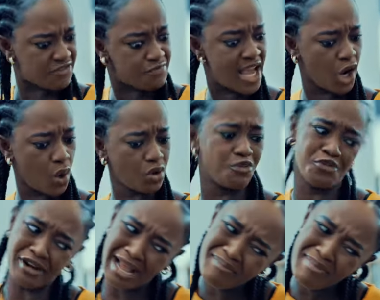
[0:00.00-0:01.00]
Leave me alone.
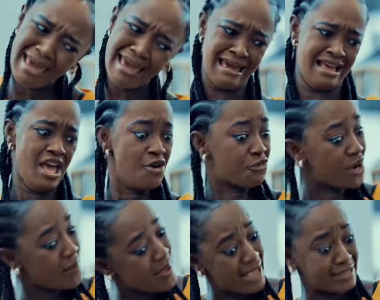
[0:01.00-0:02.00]
Free me.
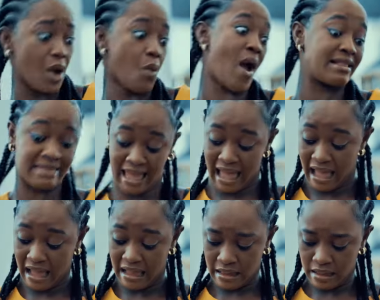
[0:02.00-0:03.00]
Free me as a water.